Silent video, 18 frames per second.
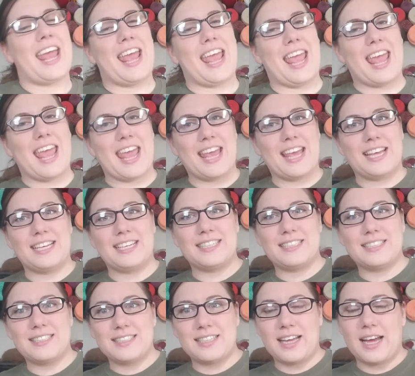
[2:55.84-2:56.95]

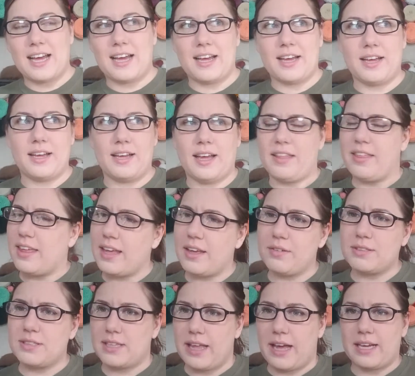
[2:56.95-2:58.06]
is, I think it
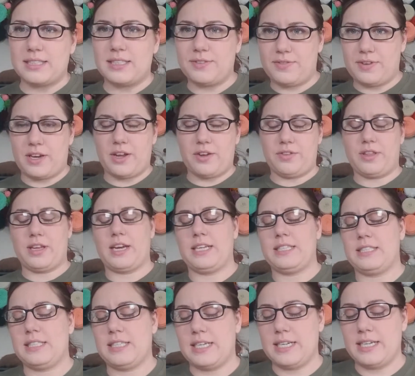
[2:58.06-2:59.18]
was last video that I
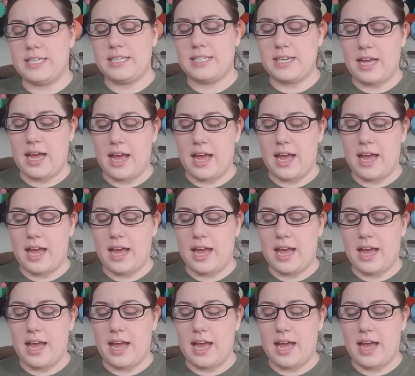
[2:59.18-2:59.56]
did.